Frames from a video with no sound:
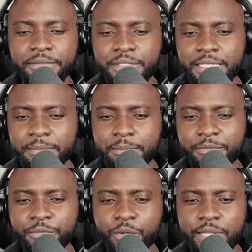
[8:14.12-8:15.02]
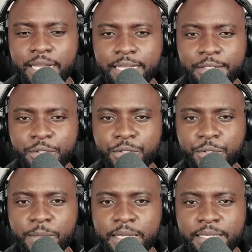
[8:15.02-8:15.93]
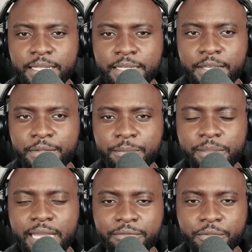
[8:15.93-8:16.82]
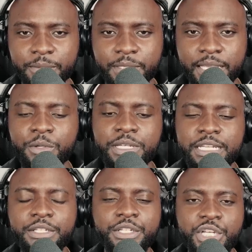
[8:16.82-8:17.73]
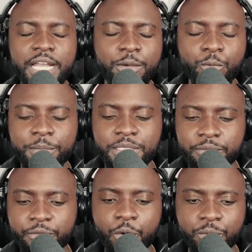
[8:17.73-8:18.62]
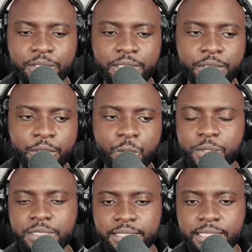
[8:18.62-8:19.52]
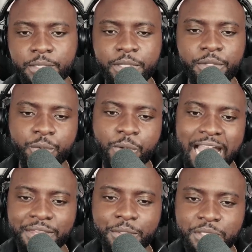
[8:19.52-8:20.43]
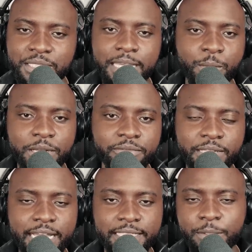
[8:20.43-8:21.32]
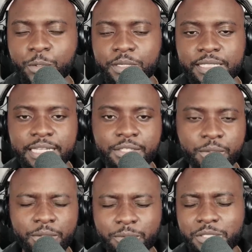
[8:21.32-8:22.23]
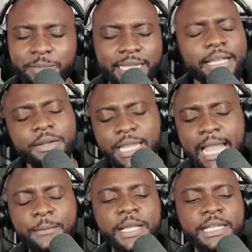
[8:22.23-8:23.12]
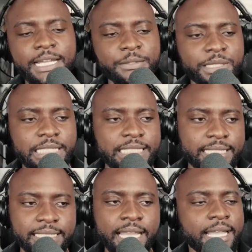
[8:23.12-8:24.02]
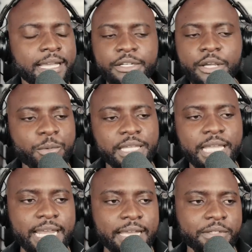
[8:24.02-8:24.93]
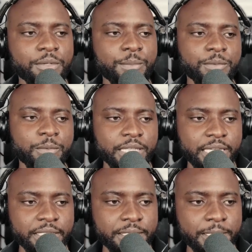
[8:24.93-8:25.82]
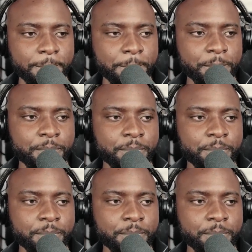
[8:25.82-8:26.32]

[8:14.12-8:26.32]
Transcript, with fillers: and I've seen him before like on YouTube on, on other platforms, he would not need to check a woman's phone who he's dealing with who had those same red flags. He wouldn't need to. He would just be like, okay, I recognize what this is. No, we can't have a committed relationship.